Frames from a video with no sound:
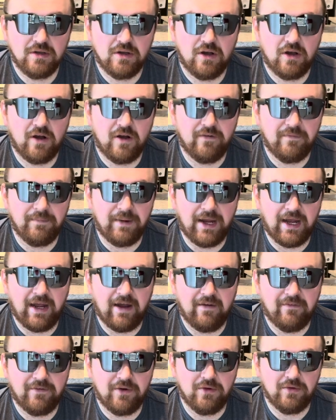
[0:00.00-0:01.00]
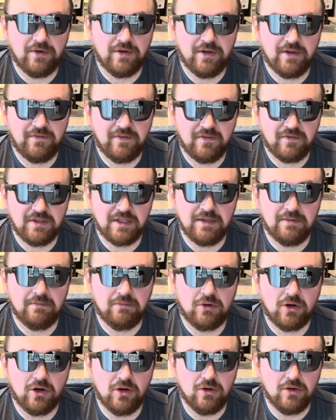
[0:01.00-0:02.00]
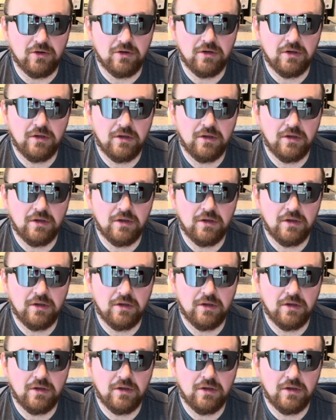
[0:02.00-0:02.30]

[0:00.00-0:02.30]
off my iPhone 15 Pro